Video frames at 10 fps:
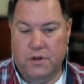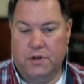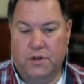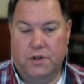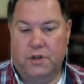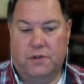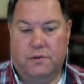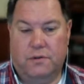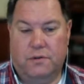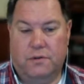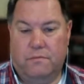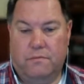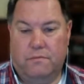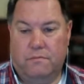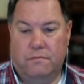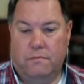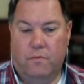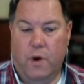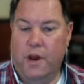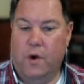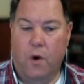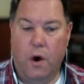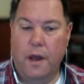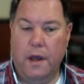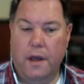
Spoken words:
just record it.